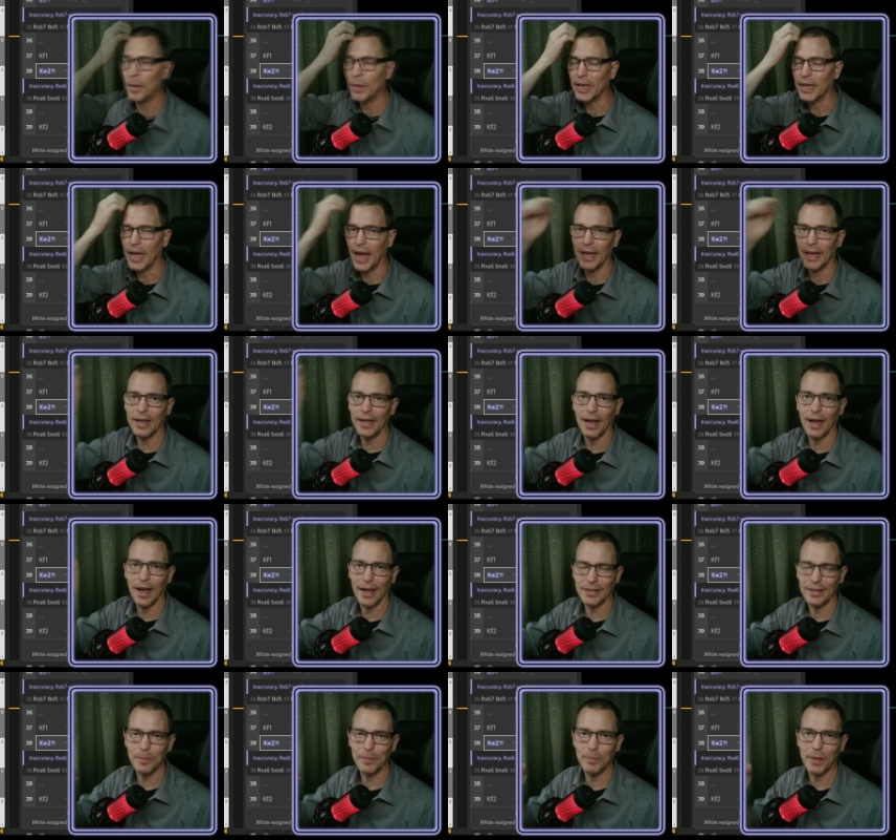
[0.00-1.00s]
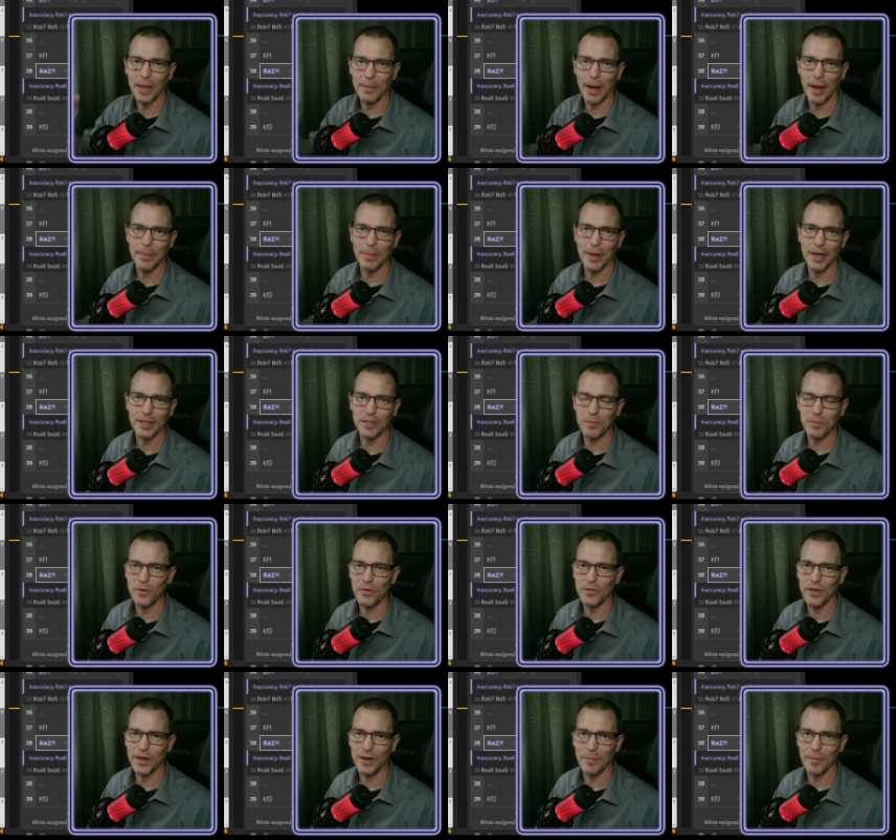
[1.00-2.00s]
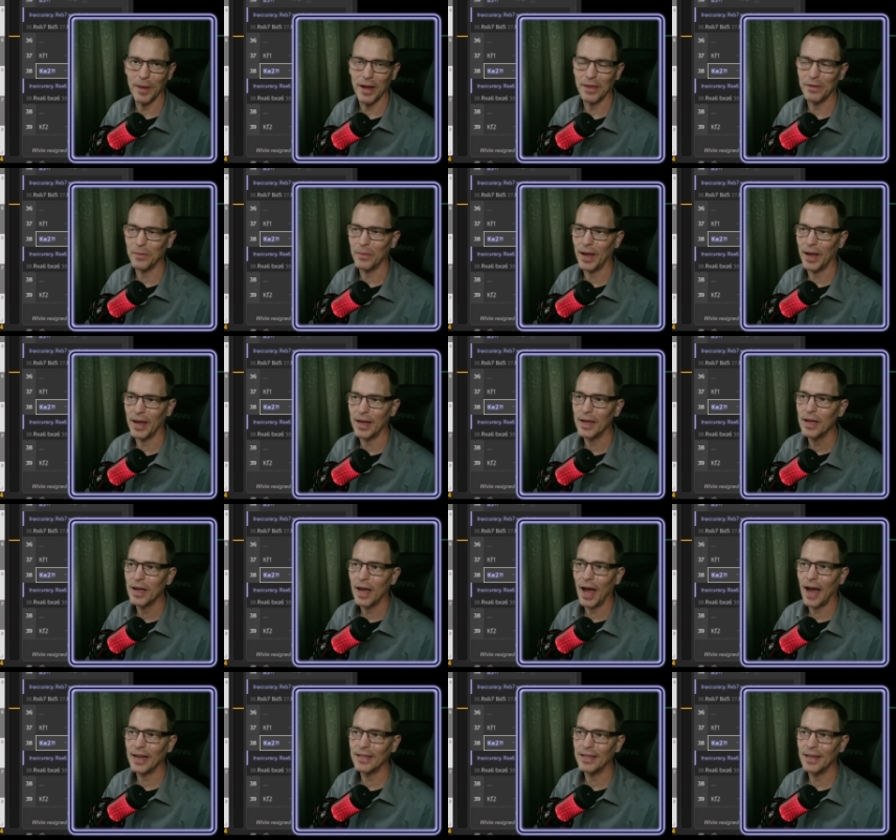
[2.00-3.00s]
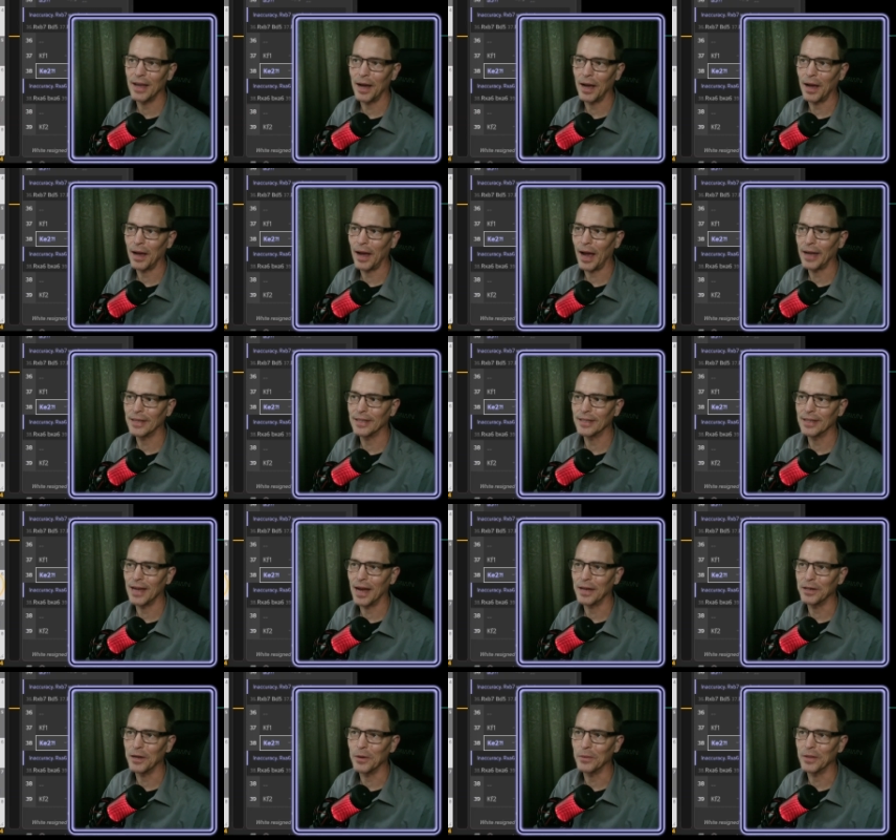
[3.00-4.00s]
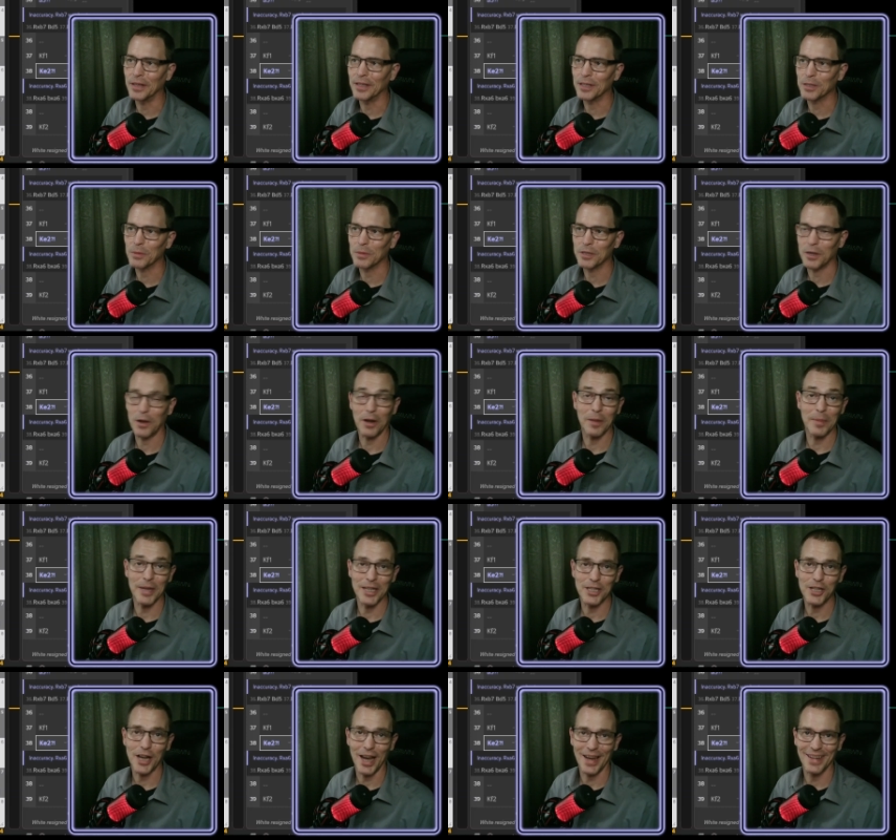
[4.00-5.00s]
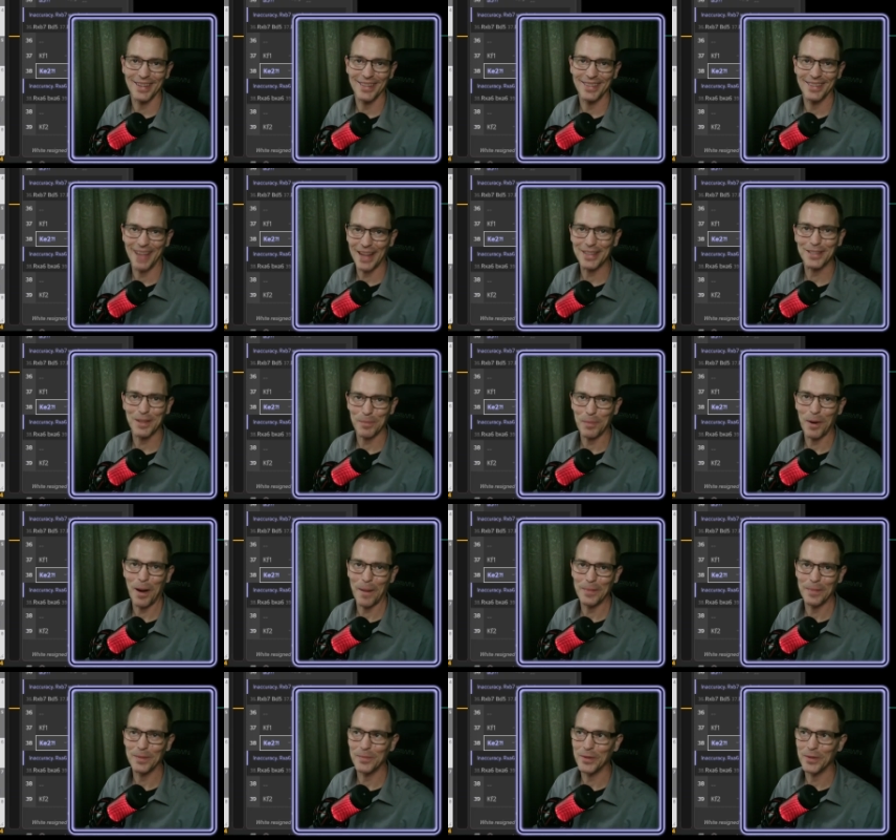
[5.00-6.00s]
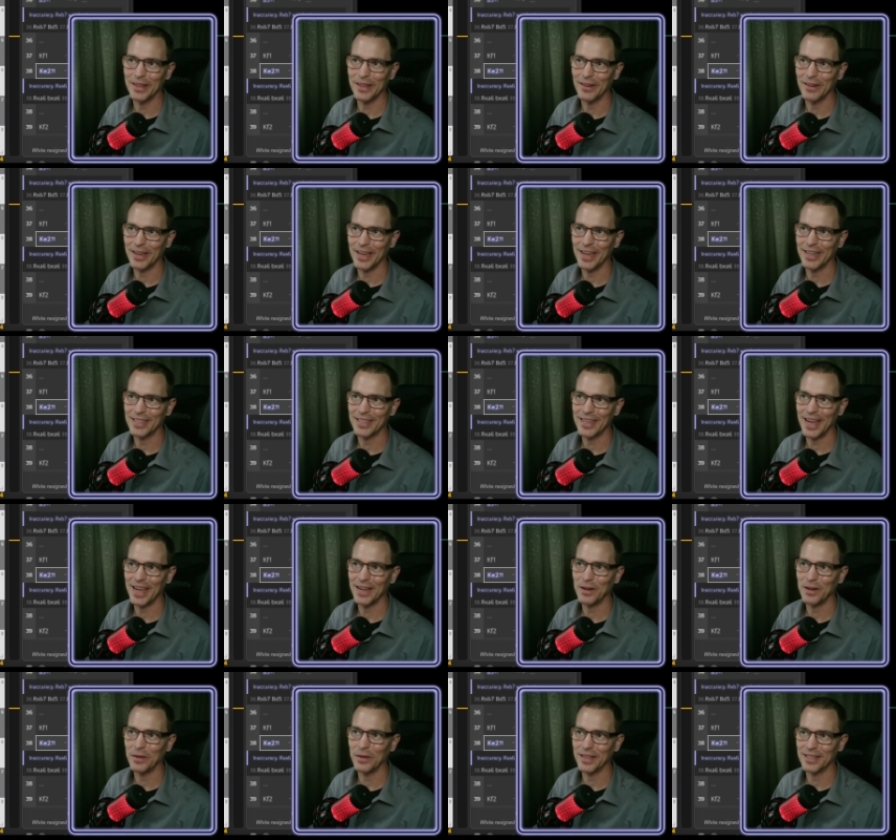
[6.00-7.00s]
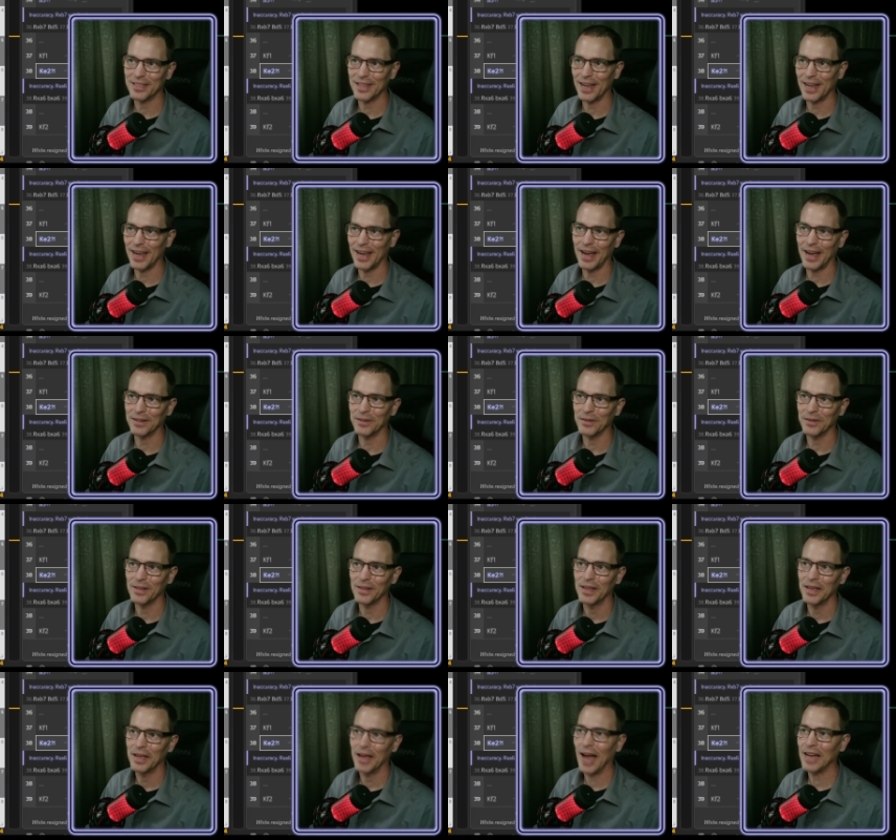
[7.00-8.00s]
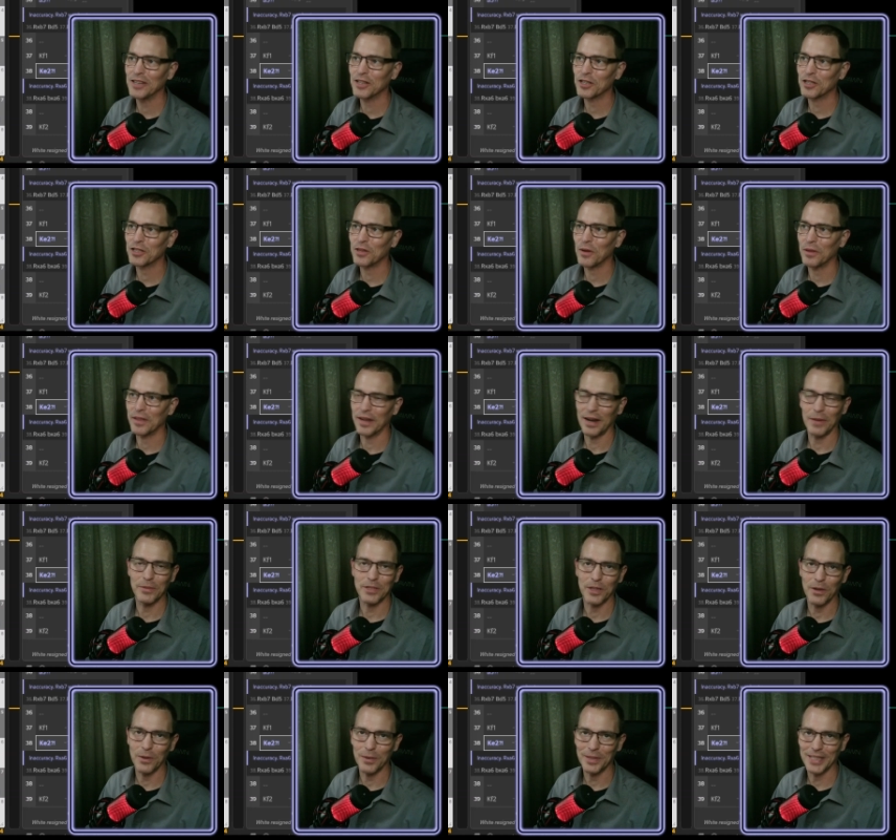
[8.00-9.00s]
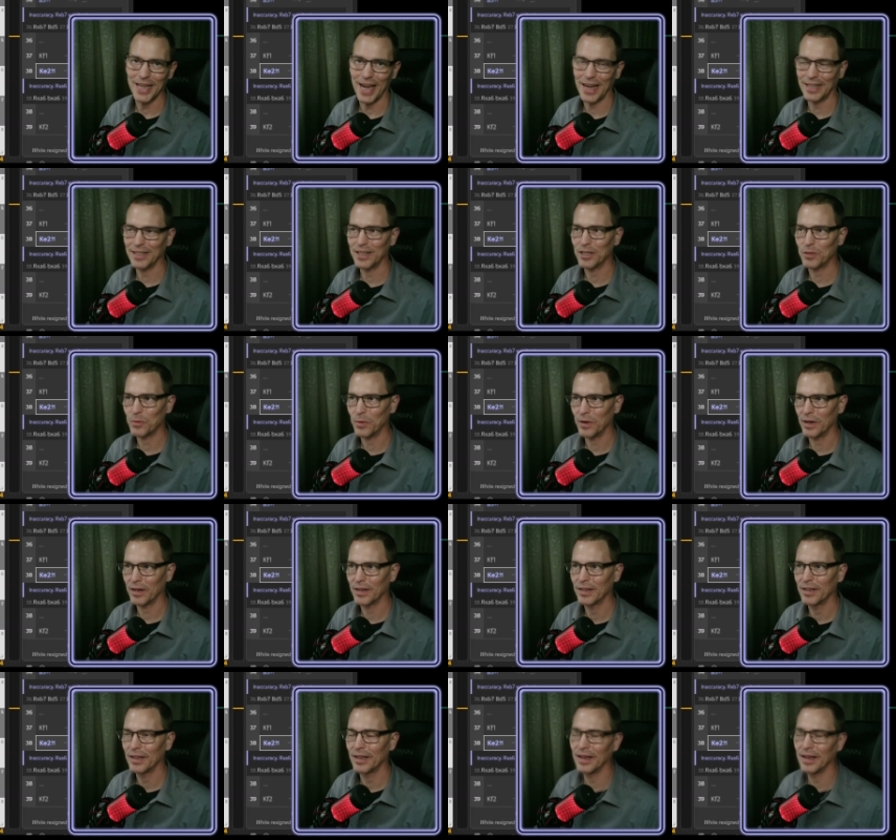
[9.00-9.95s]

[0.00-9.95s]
But yeah, I did play my best move here, by the way. I, I, I did not know that this was going to be check. That's the problem with their king staying on this diagonal. I just saw that I was going to attack this rook.